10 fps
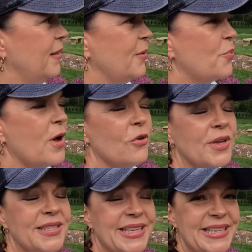the
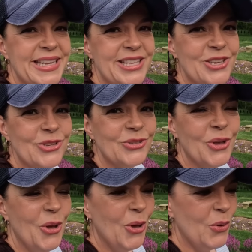progress continues.
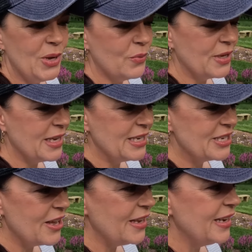We will get it
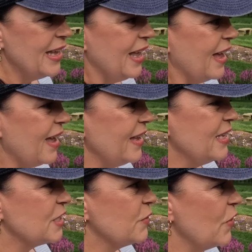done. Uh,
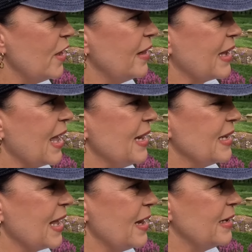it's fun. Like I had
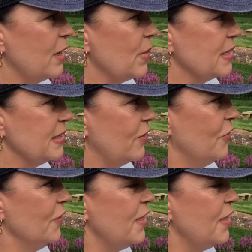to kind of tell myself